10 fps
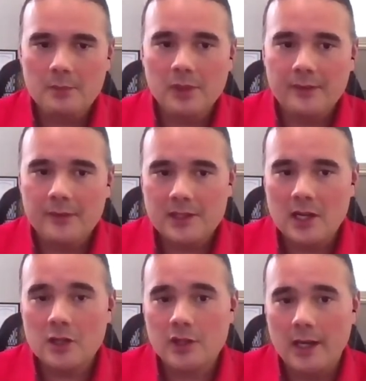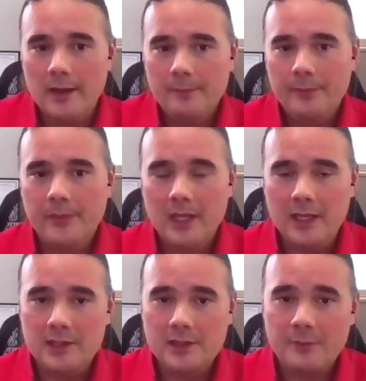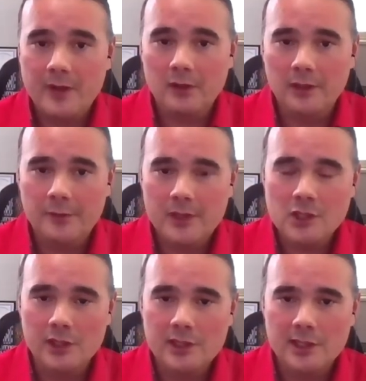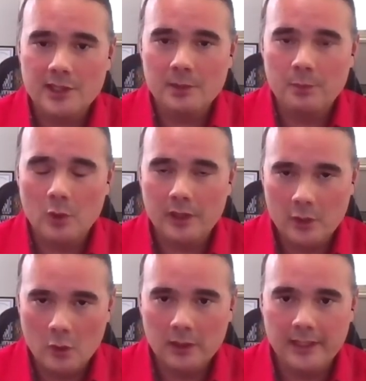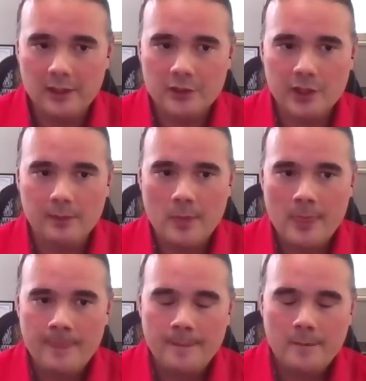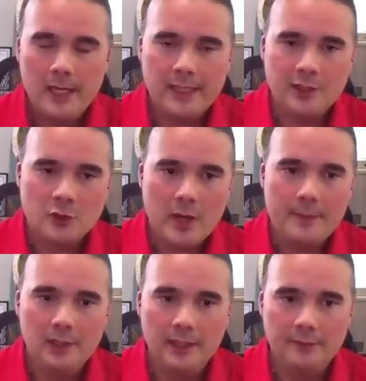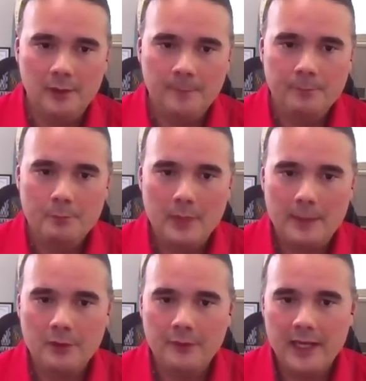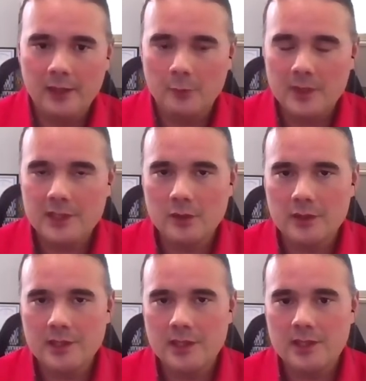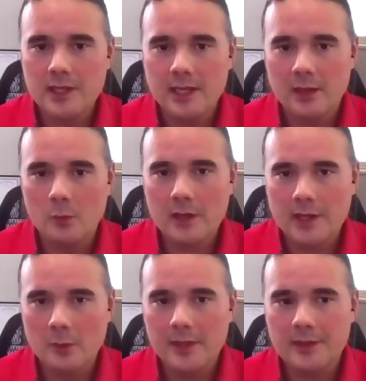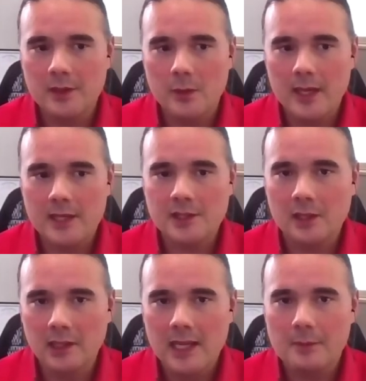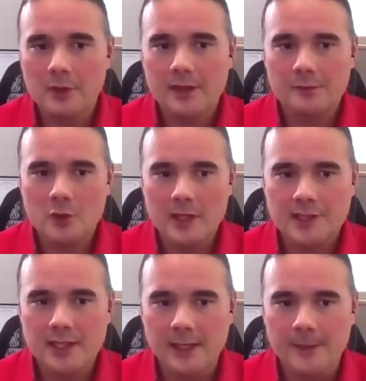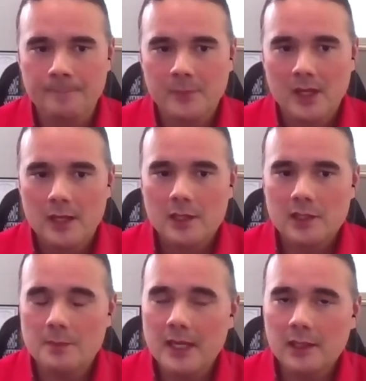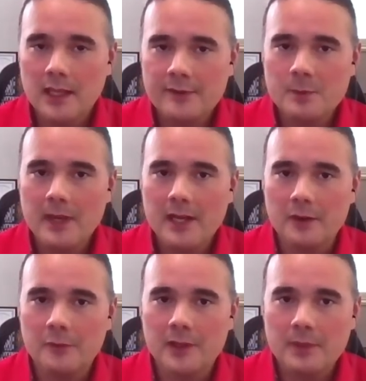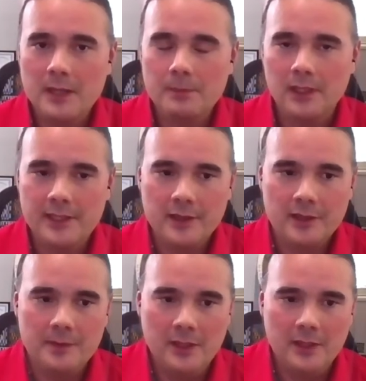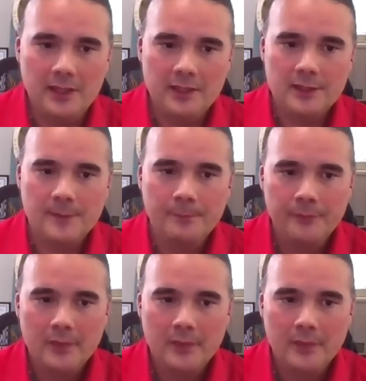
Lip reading: I believe it's our job as federal officials to support your leadership at the tribal level by providing resources and working with you as a collaborative trustee to make lives better for the people in your communities.